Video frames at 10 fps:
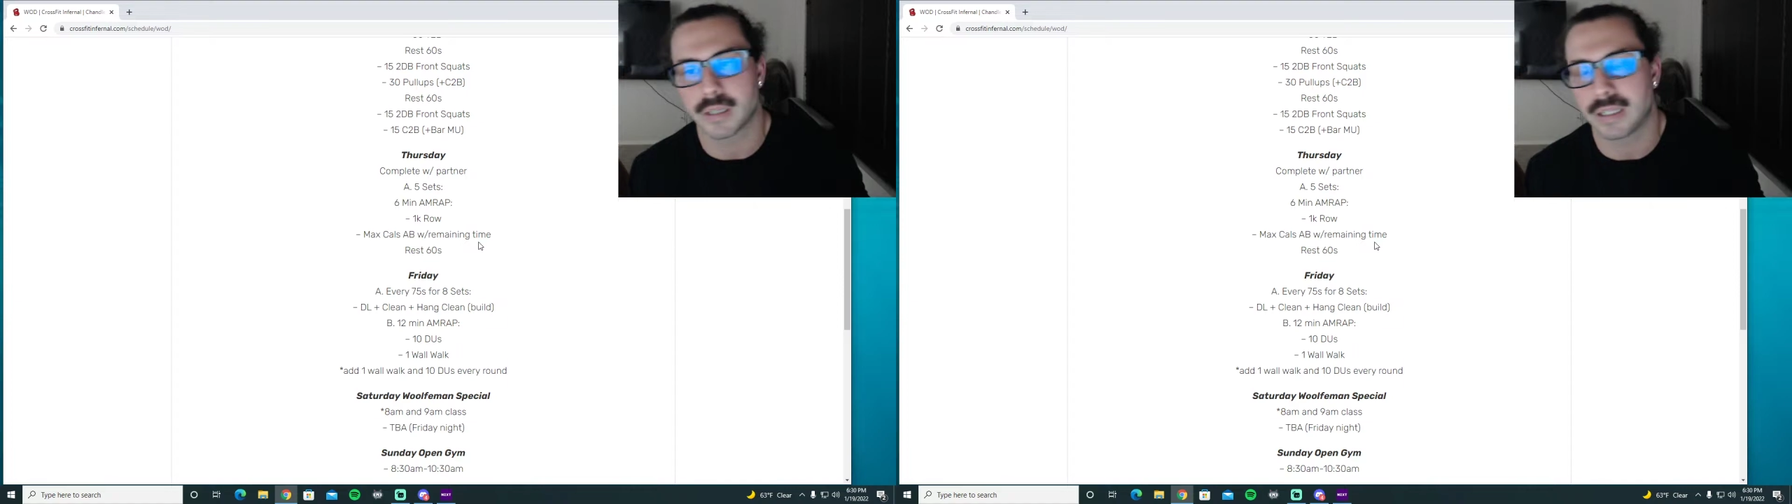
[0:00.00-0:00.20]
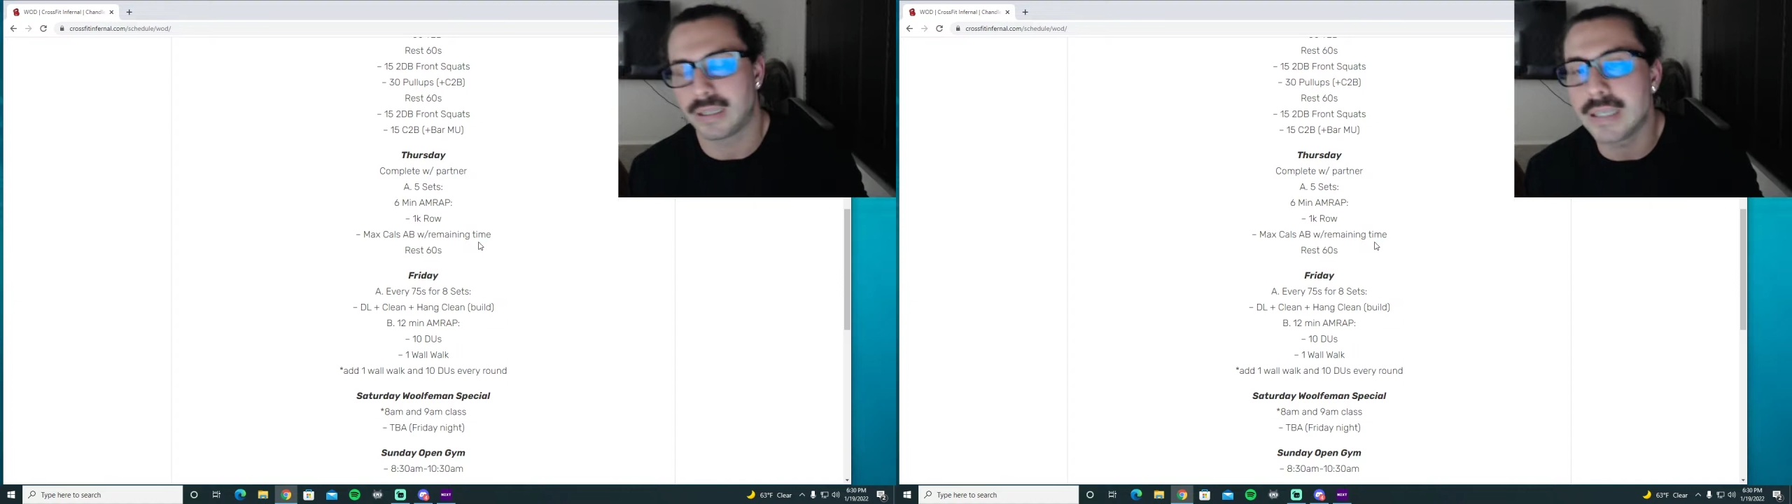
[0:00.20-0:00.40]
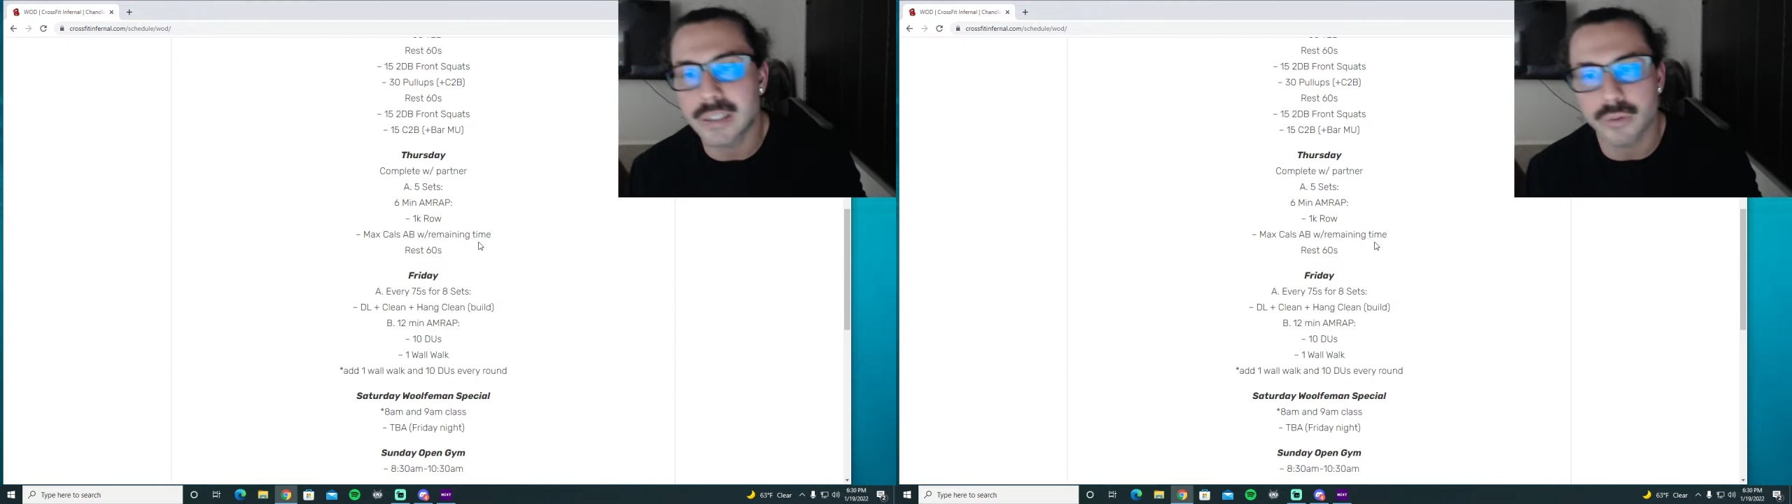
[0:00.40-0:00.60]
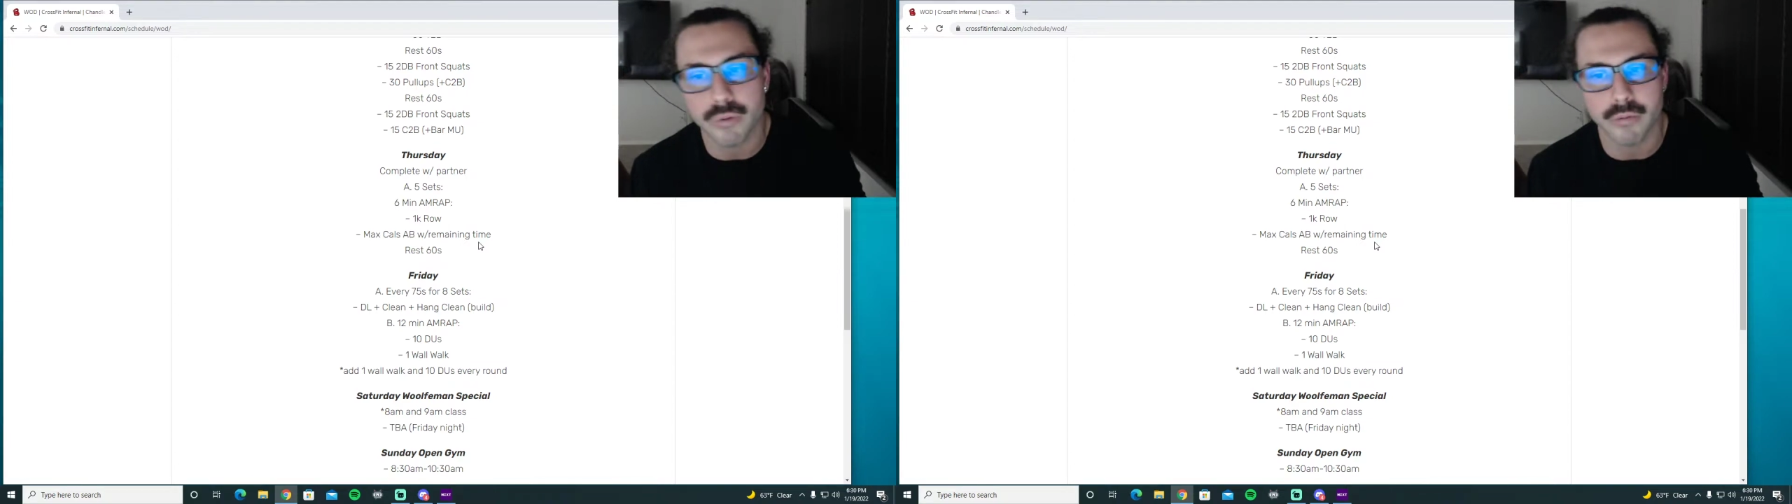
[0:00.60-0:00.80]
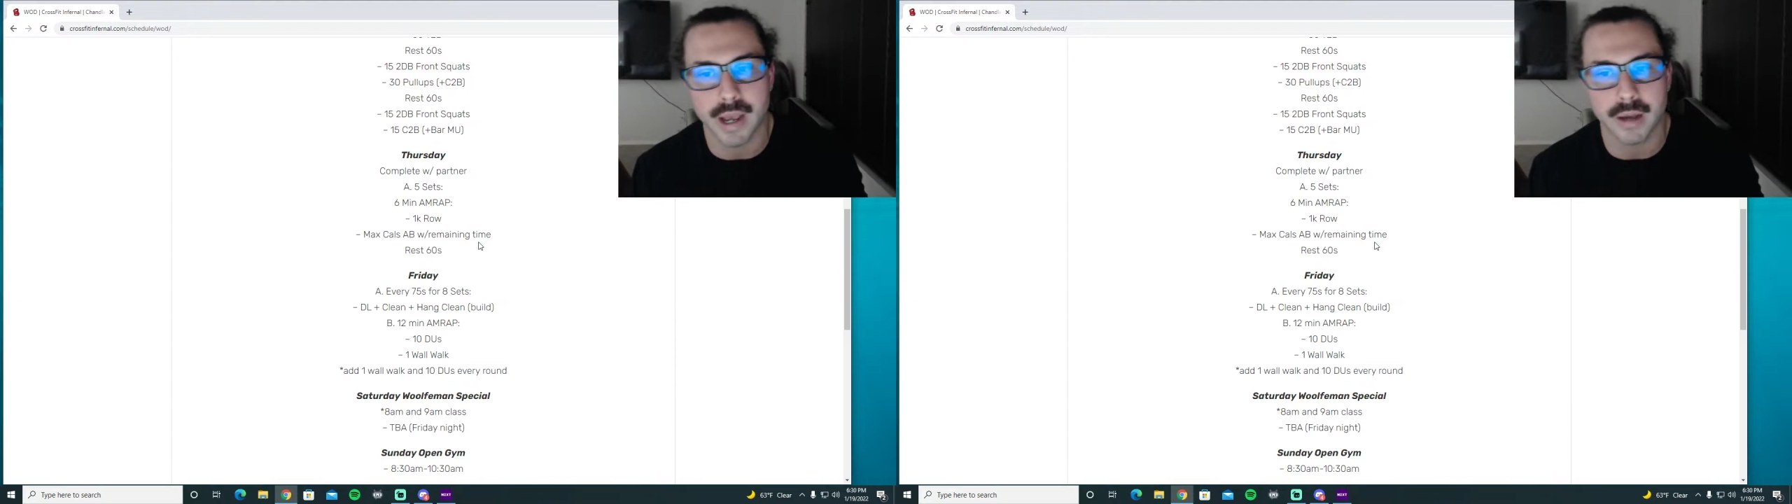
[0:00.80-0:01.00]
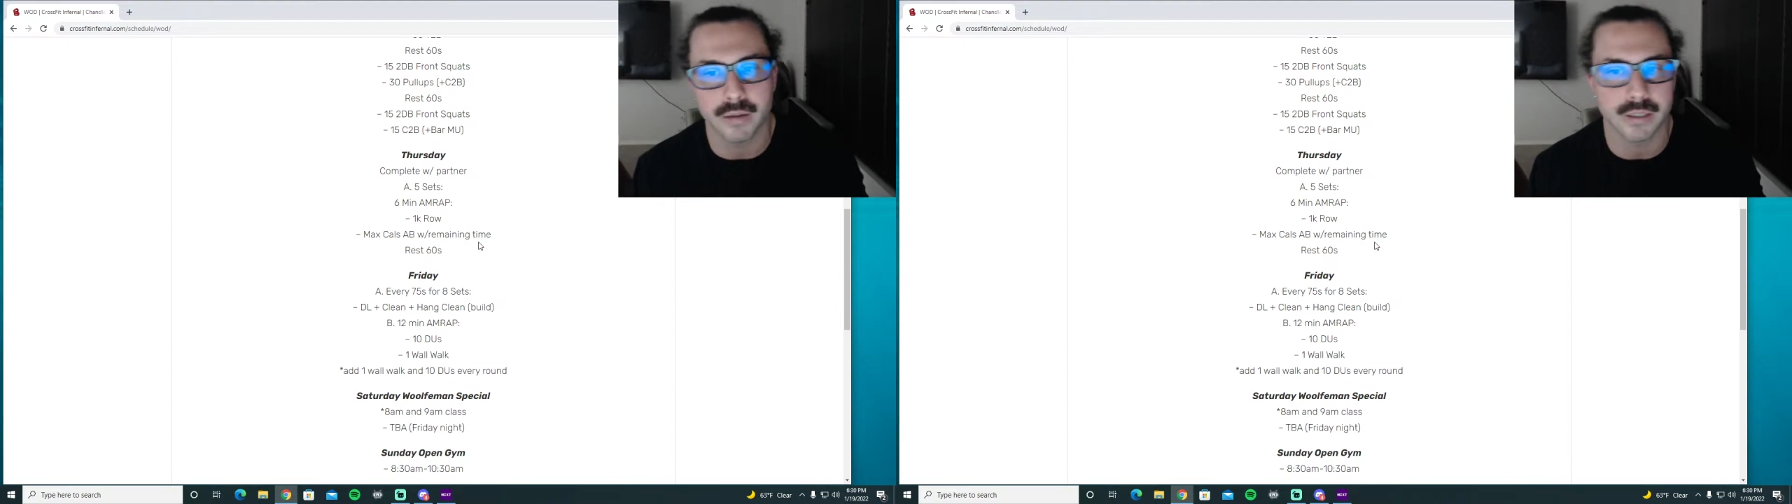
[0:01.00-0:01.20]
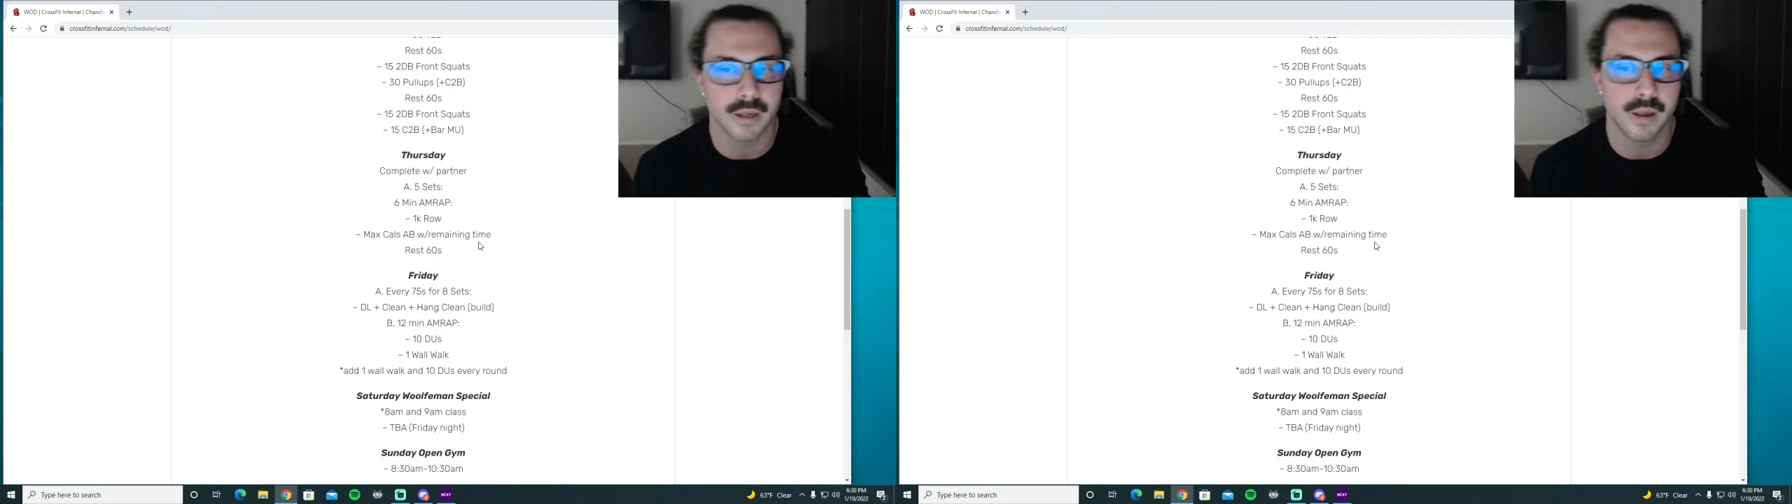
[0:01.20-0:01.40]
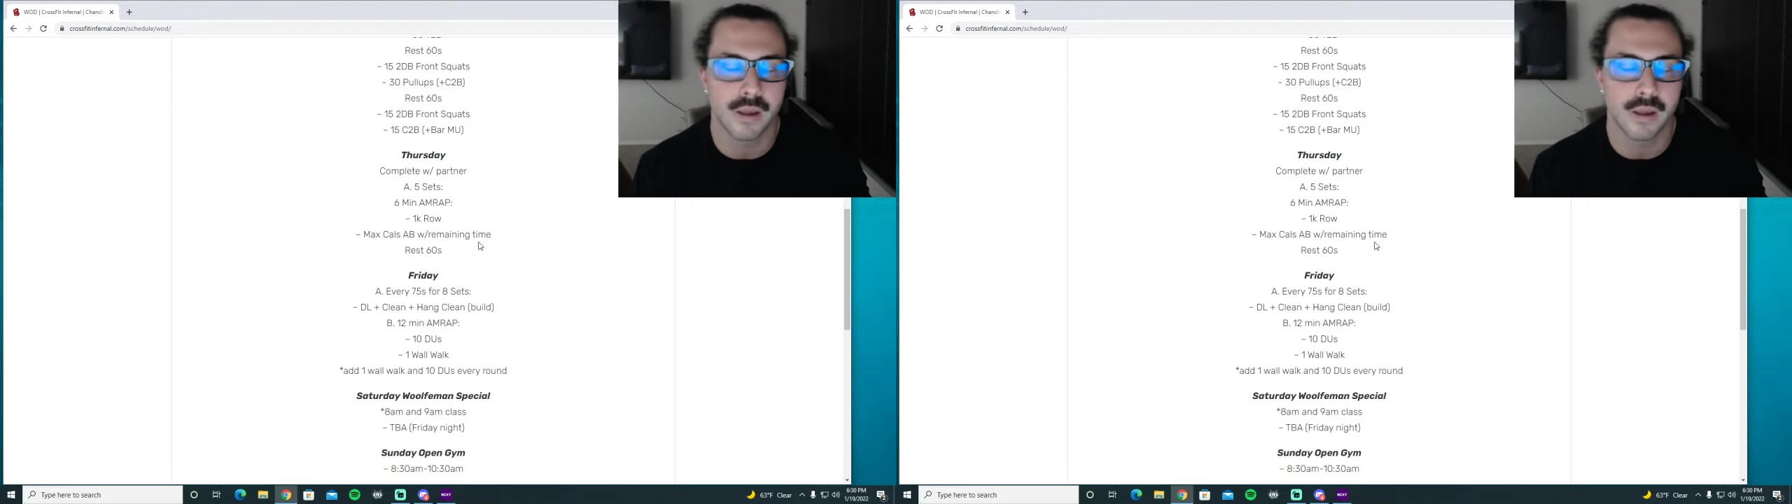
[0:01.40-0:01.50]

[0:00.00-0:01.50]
at least 3 rounds.